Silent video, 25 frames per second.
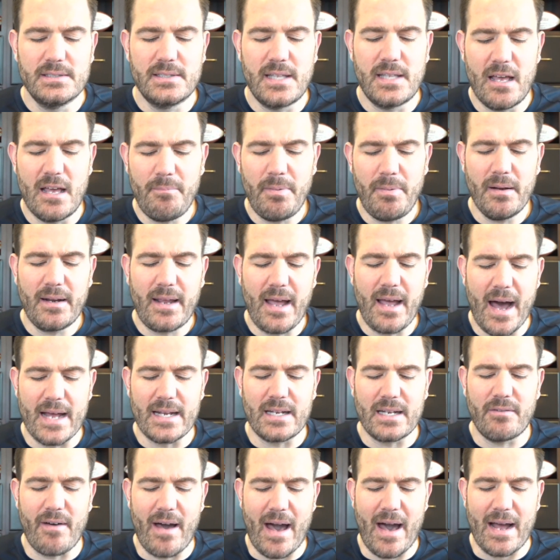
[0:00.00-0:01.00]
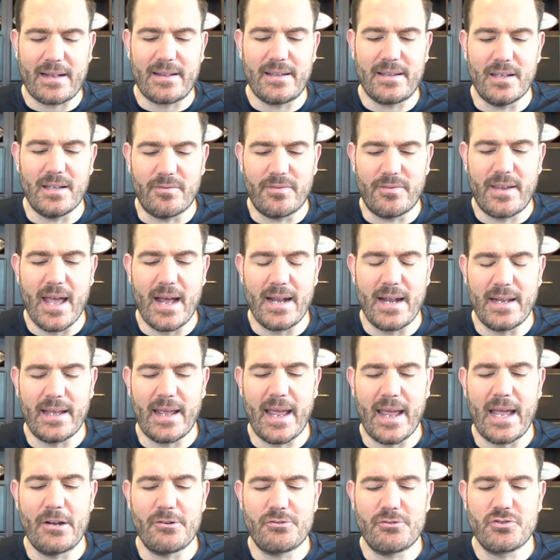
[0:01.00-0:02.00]
they've been kind of active,
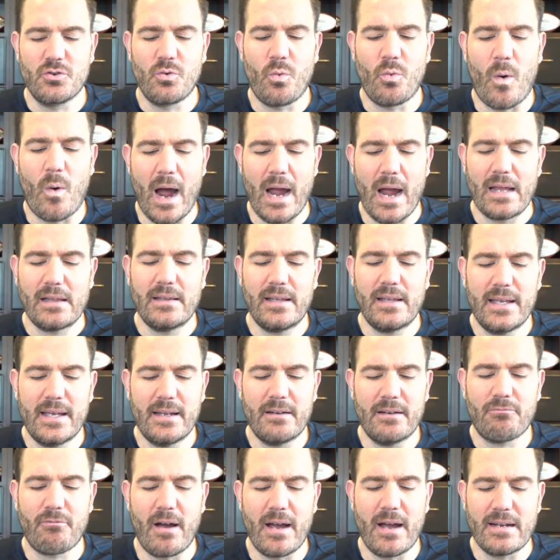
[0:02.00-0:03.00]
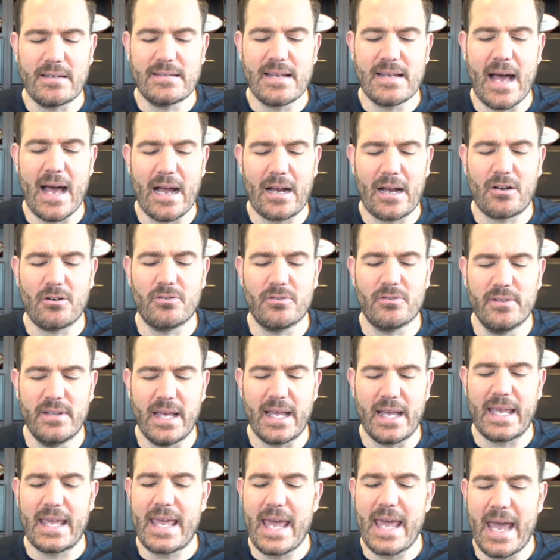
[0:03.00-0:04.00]
getting Andrew Wylie at right tackle,
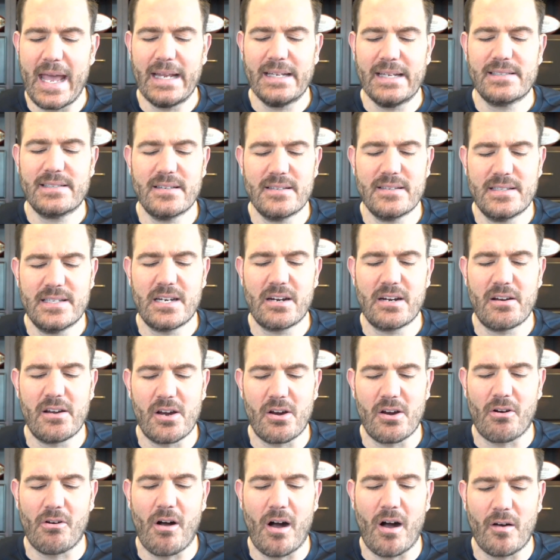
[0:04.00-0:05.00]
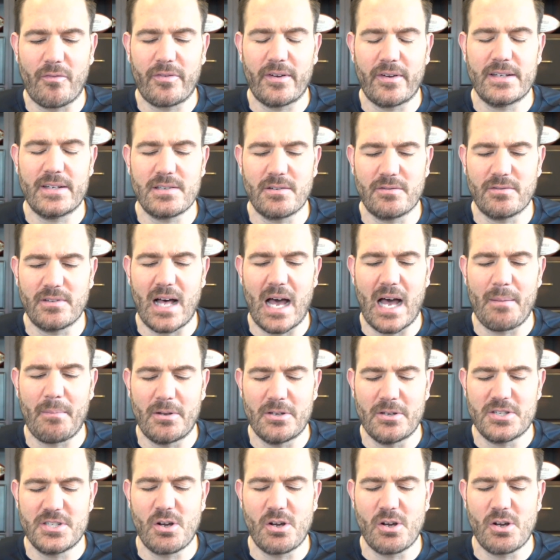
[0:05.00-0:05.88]
Nick Gates, interior offensive lineman.